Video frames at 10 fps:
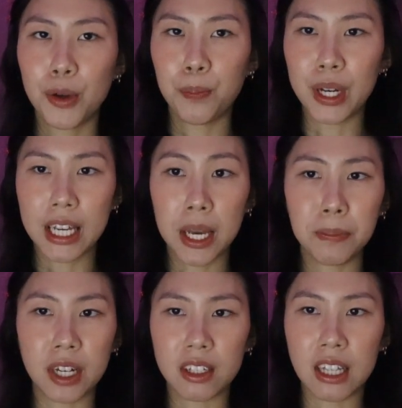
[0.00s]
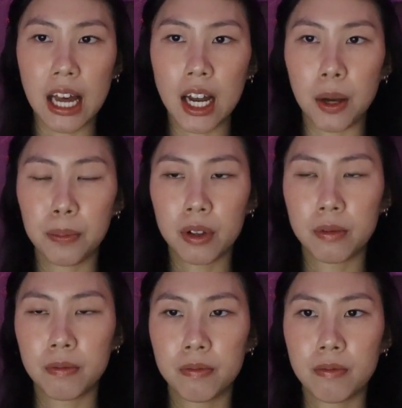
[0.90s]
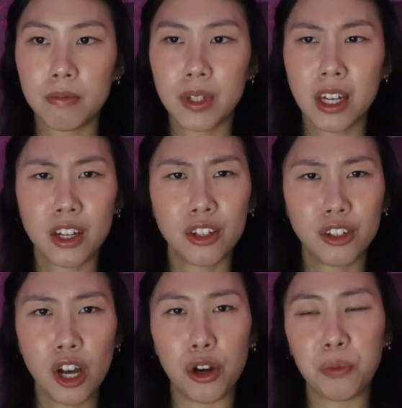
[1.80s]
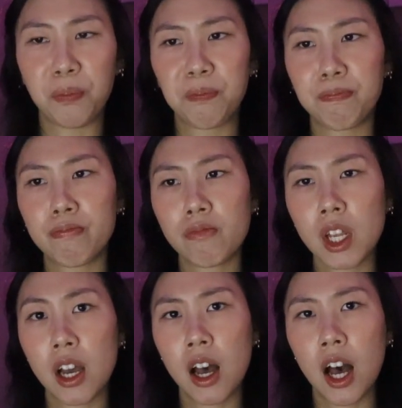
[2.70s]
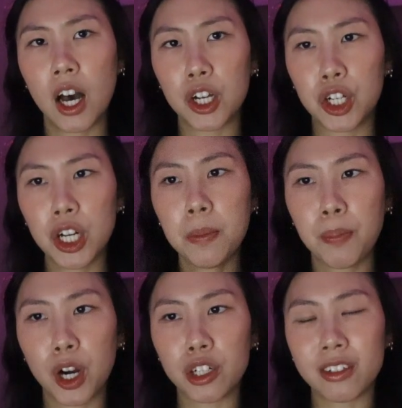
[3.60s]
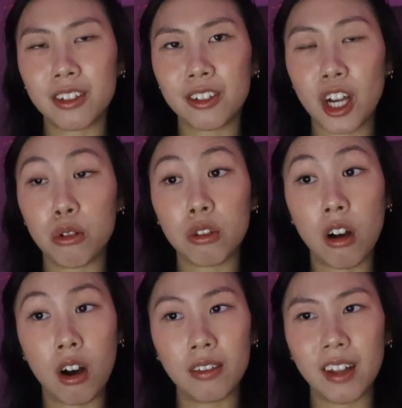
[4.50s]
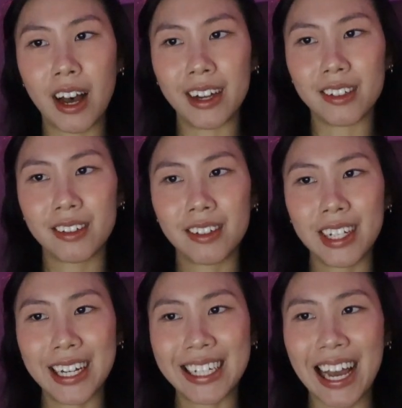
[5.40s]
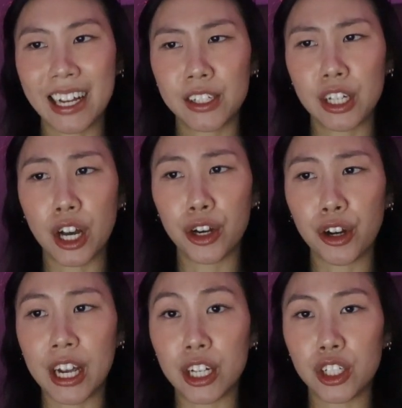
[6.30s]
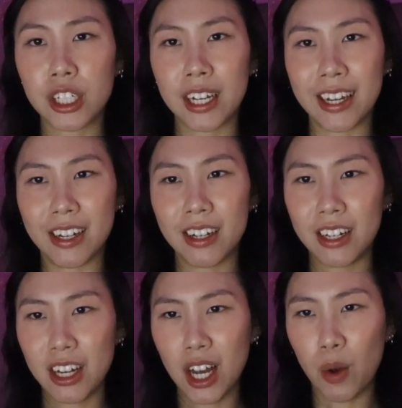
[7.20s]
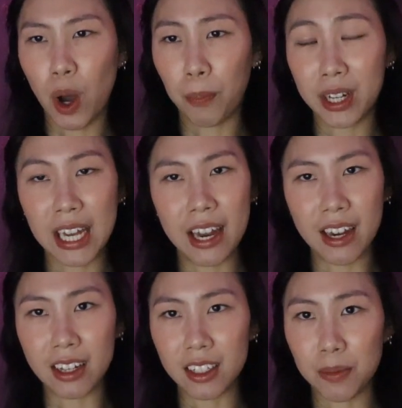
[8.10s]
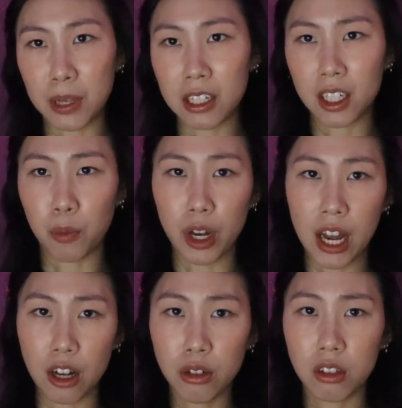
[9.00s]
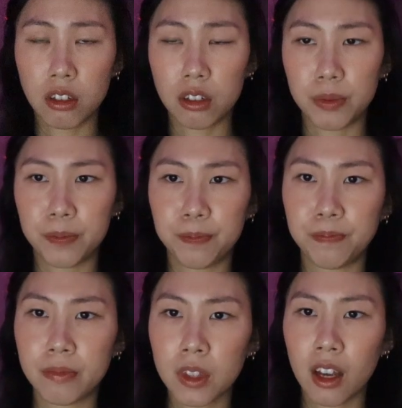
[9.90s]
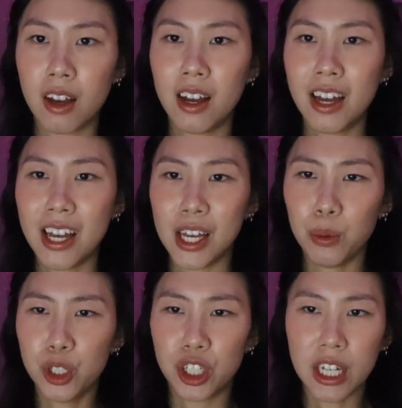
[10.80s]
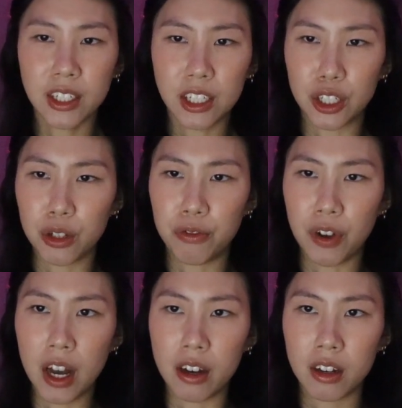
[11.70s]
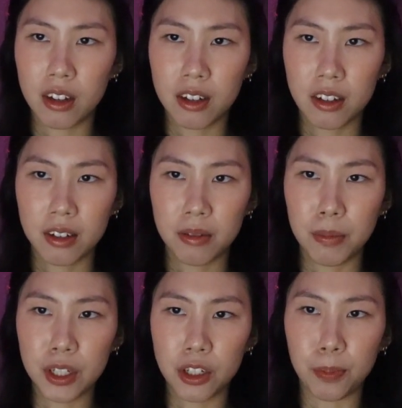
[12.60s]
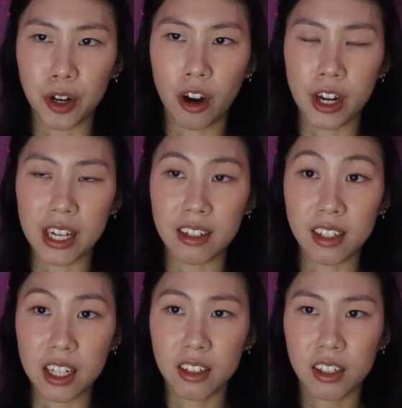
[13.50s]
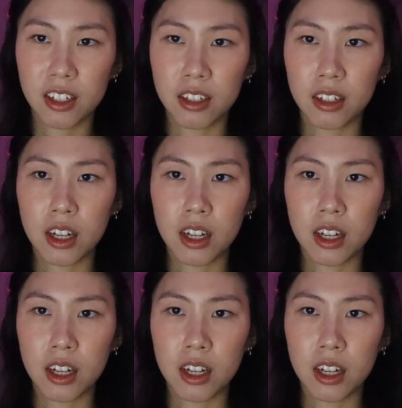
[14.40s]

But Kim doesn't let up. "So, a good person goes online, attacks an underage kid while pretending to be someone else?" "It was just in good fun," Mrs. Bernardi insists.